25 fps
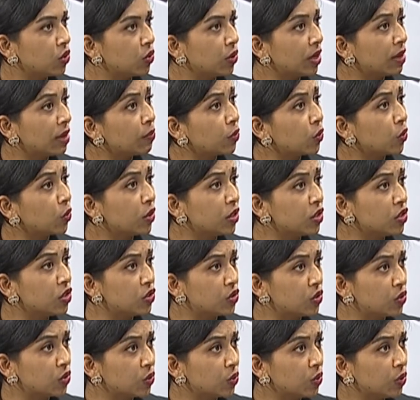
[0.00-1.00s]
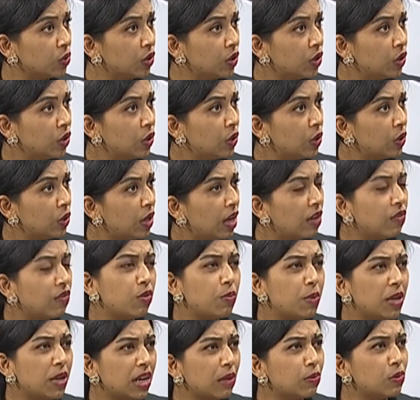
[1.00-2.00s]
employees do. Have you
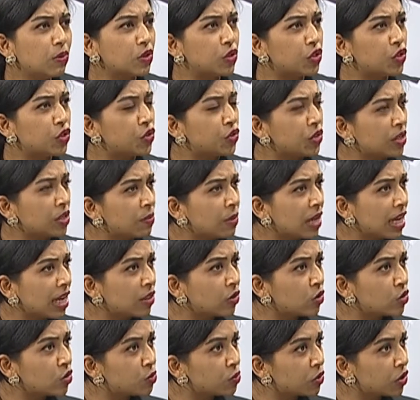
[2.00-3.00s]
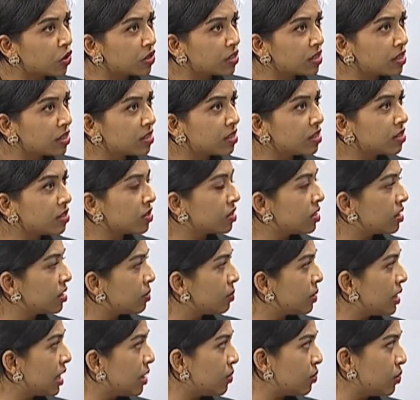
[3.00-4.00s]
been able to streamline those processes? Because
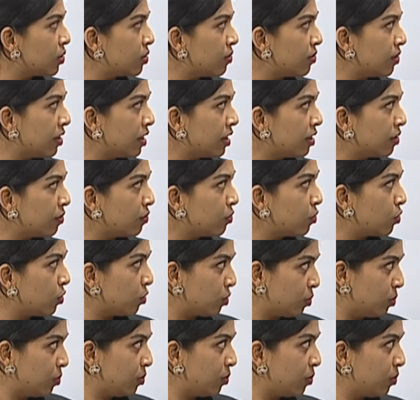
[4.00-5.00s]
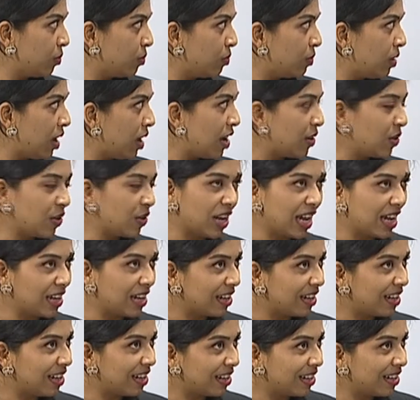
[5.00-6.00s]
sometimes you'd fill in a form and you'd hand
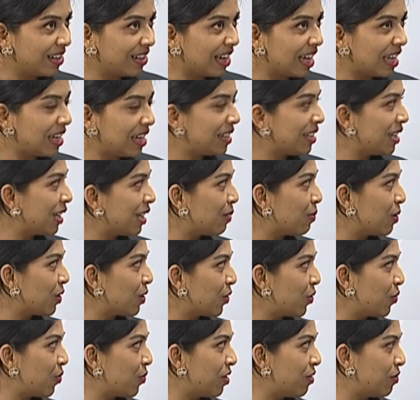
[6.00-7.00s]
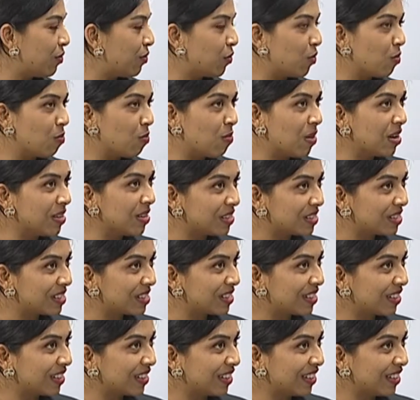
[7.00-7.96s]
it in, and it'd take about 3 to 4 months.